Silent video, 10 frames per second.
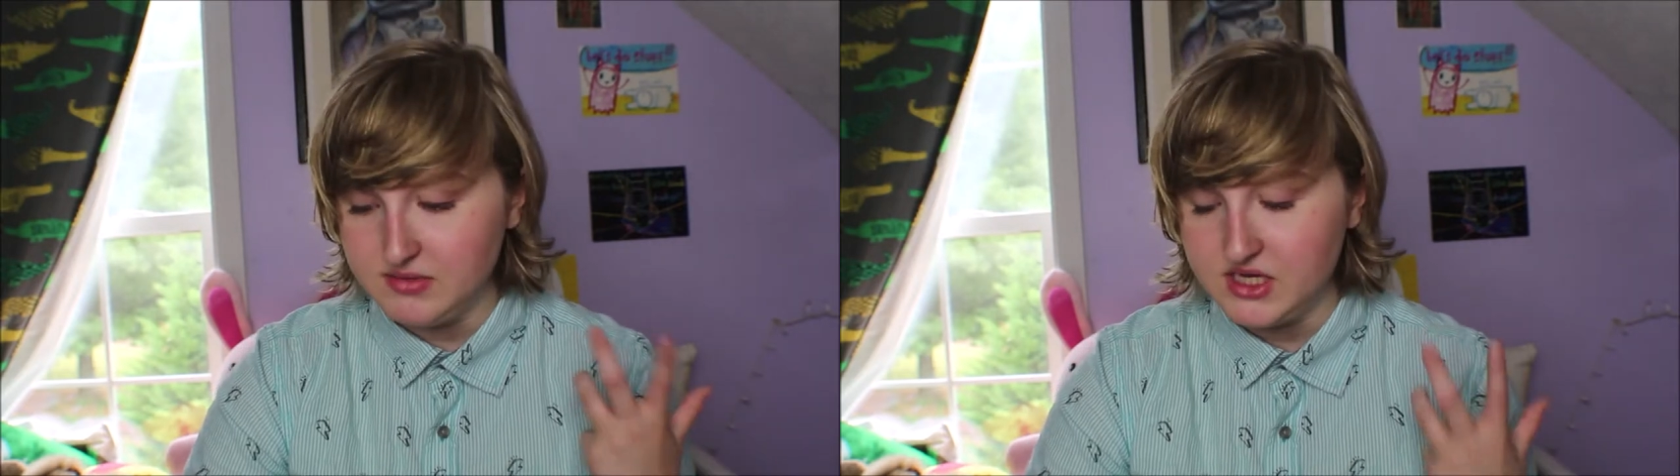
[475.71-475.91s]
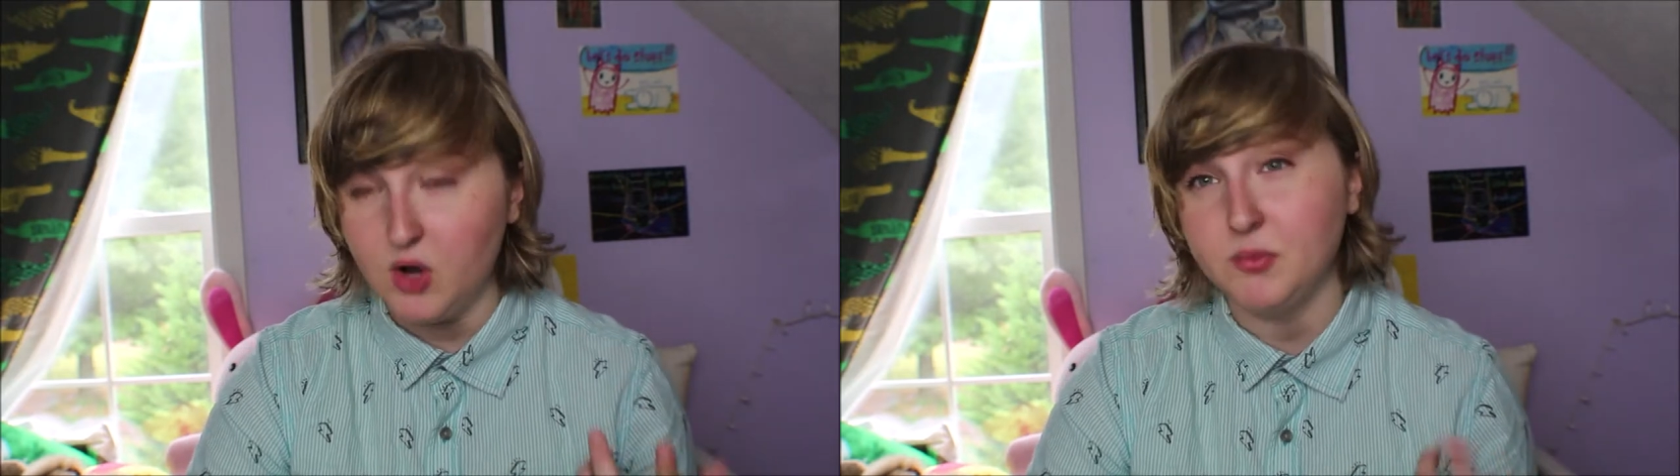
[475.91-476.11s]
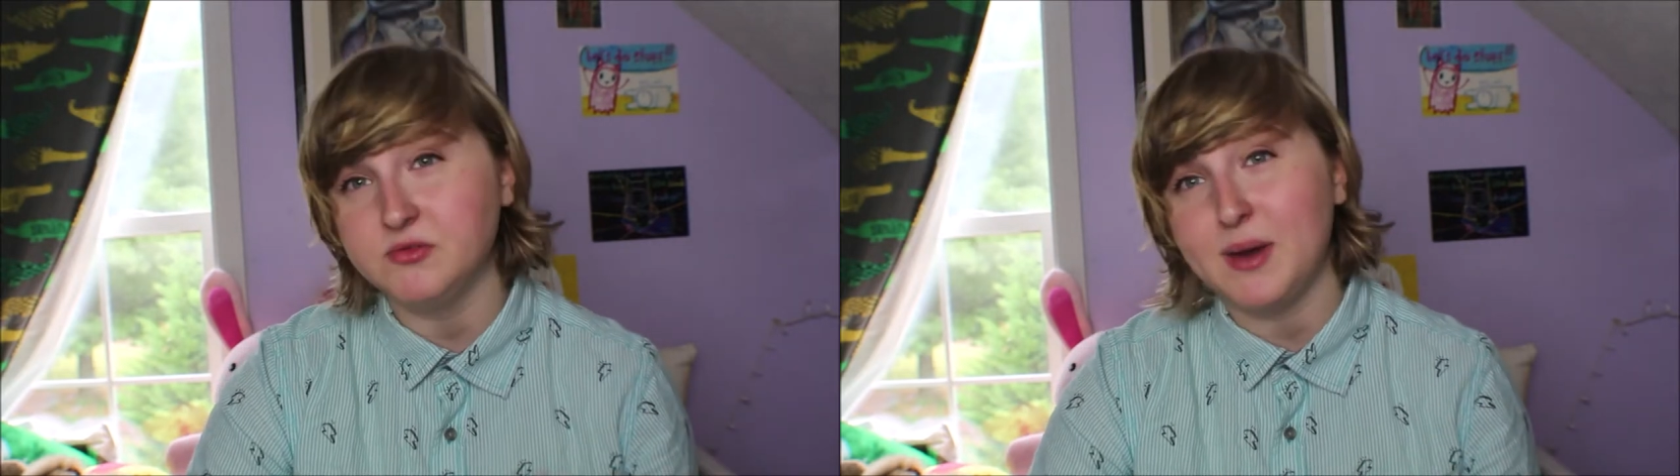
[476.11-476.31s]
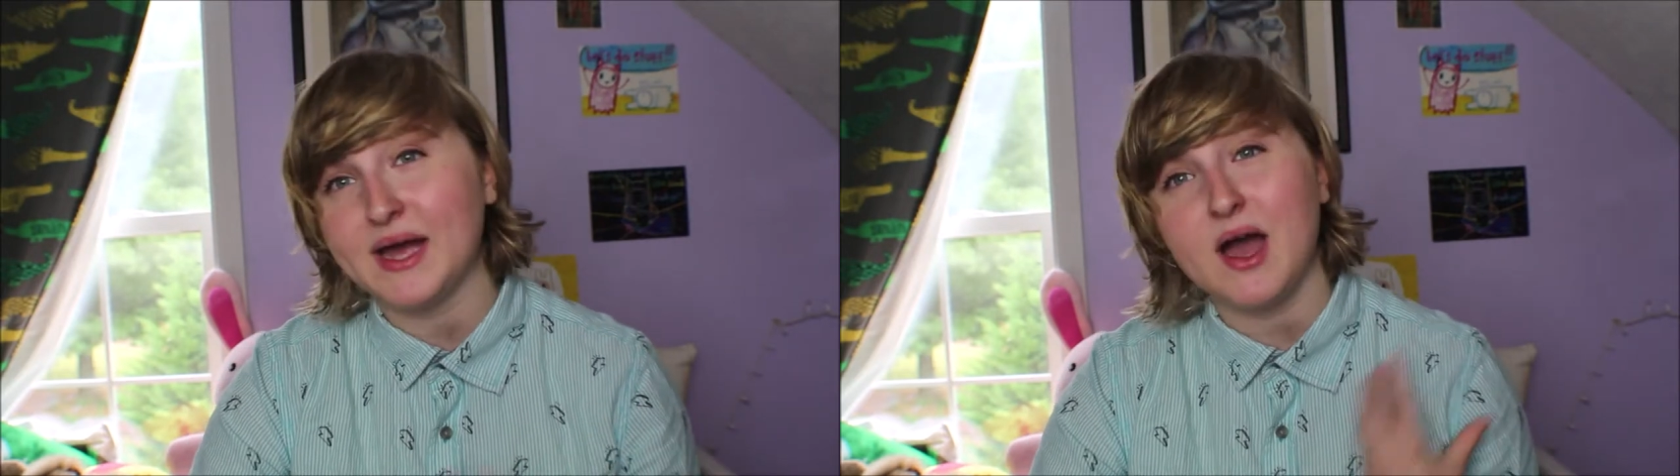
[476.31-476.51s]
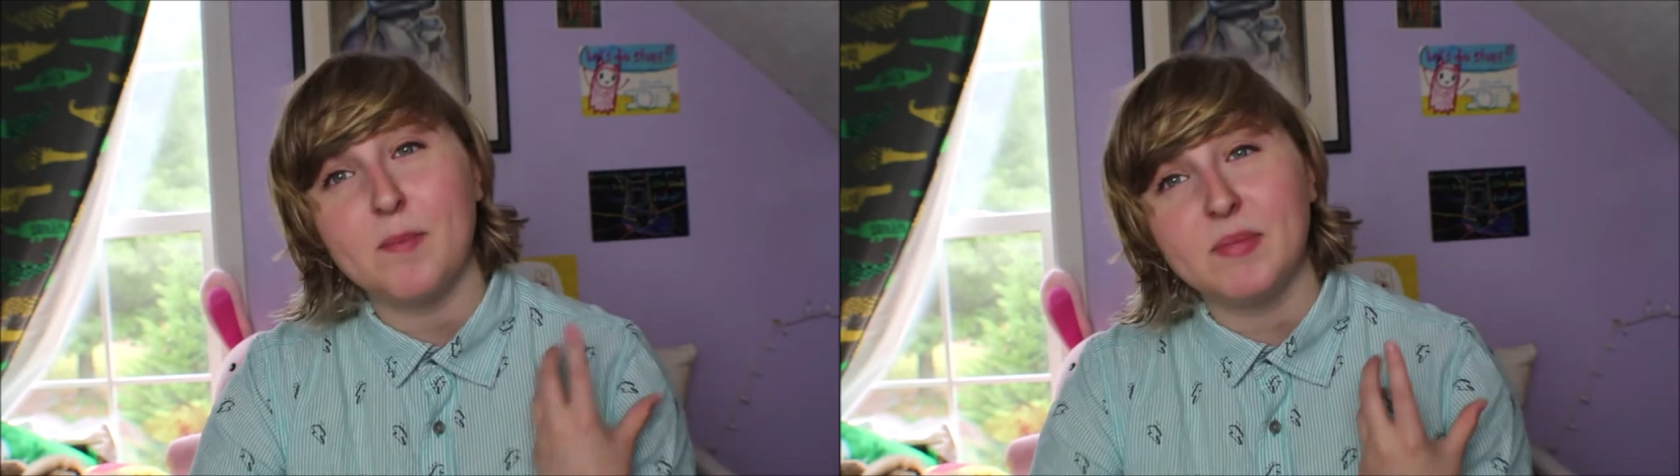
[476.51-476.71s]
he opened
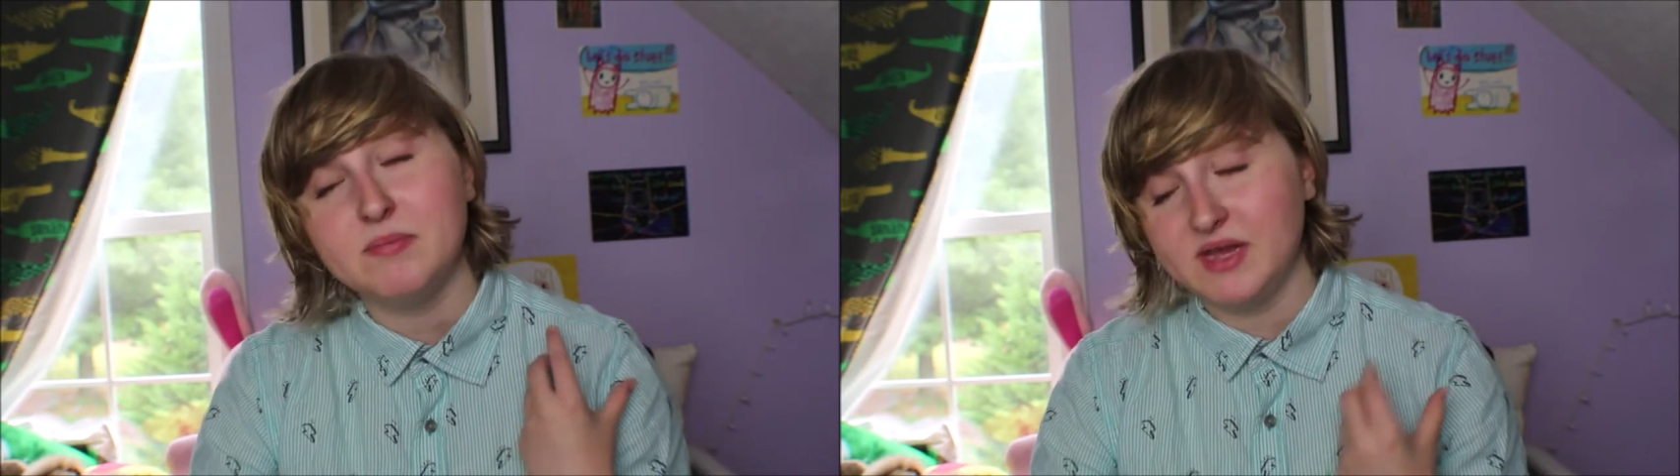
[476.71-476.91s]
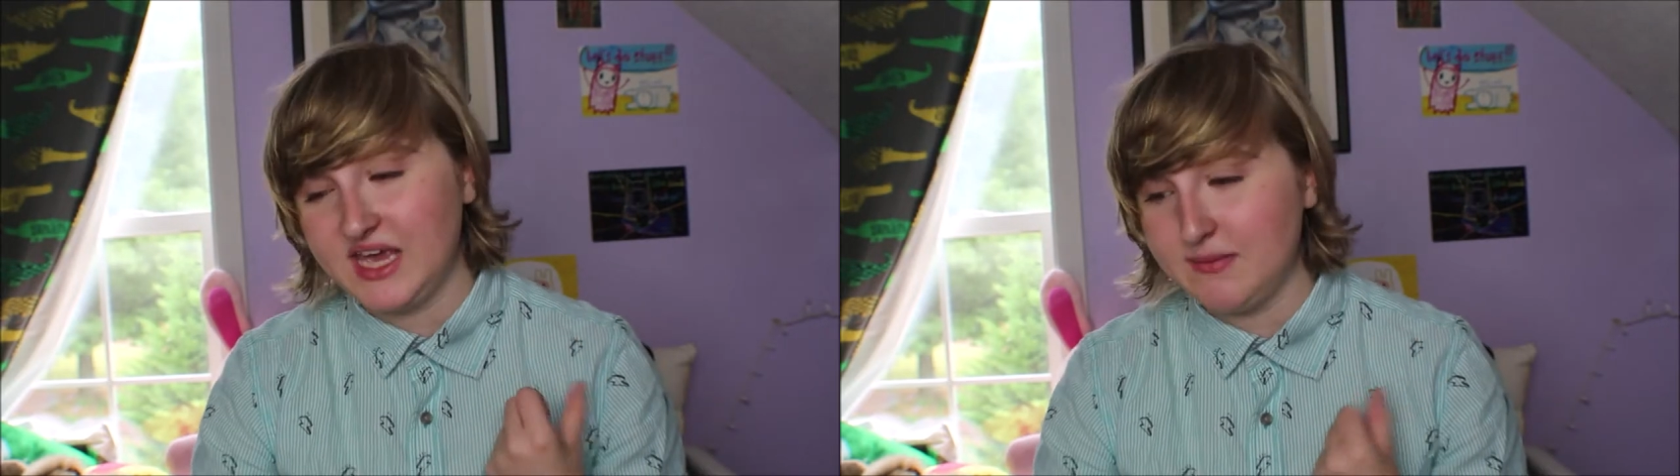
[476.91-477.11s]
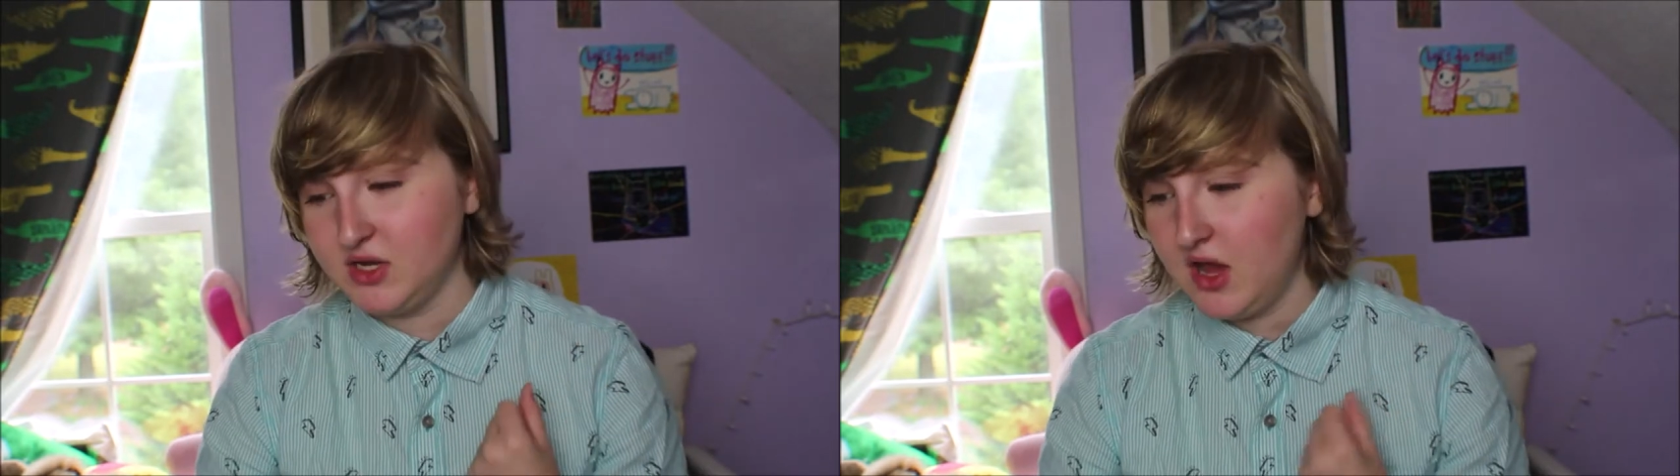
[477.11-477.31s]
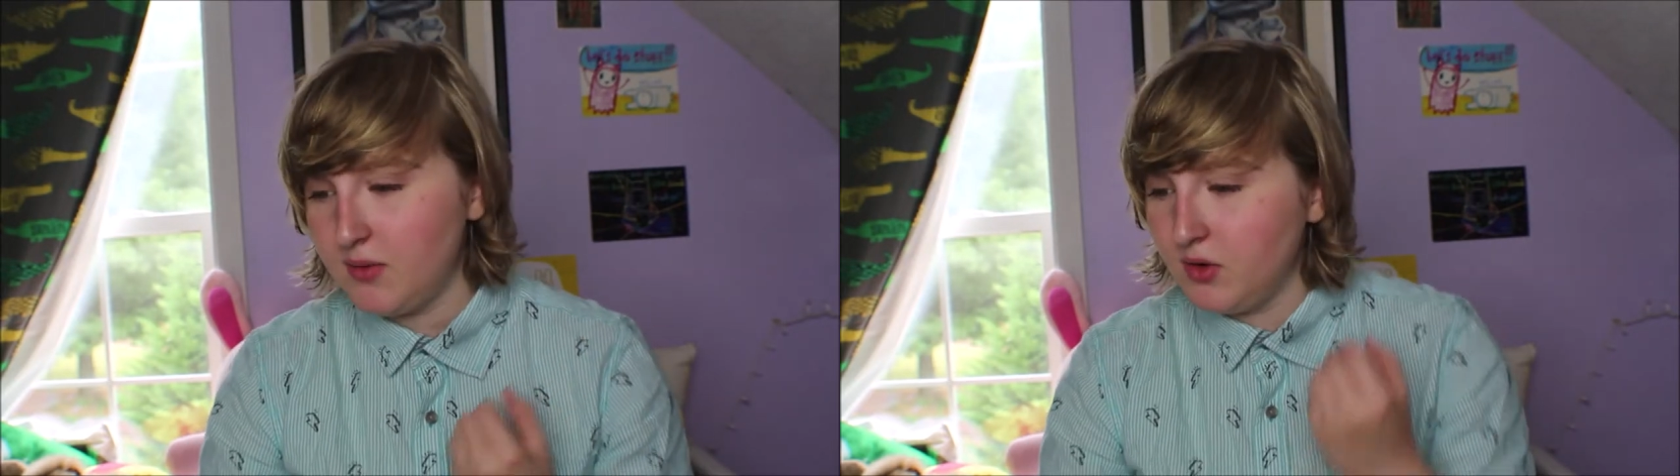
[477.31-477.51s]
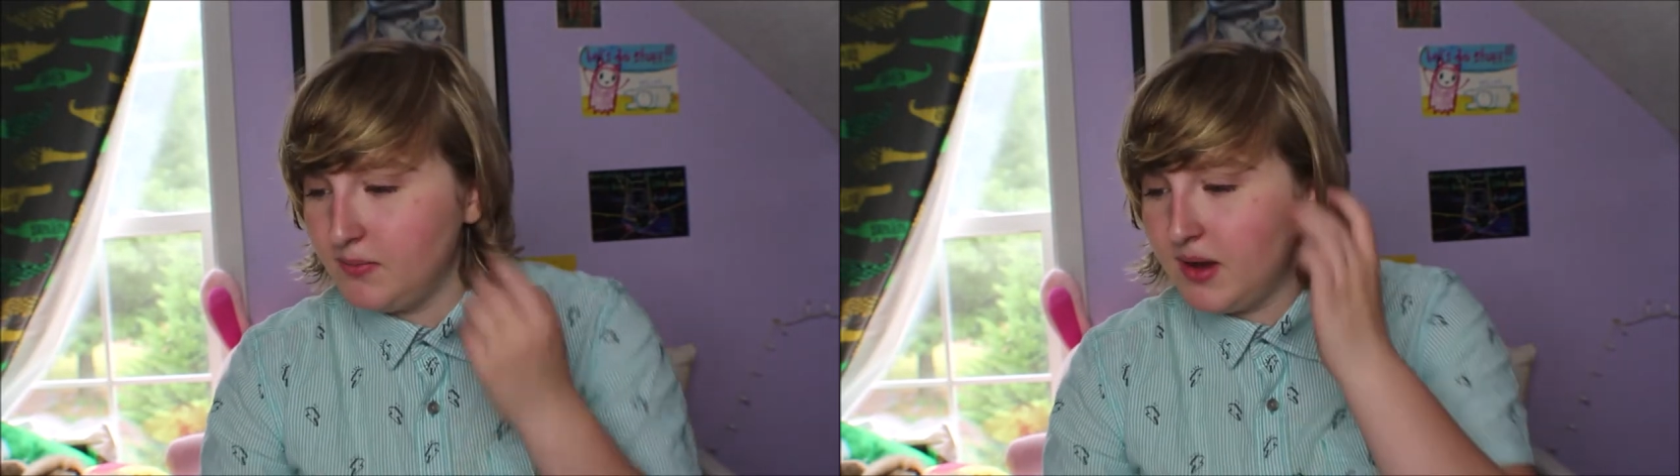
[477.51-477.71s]
back up and became a lot more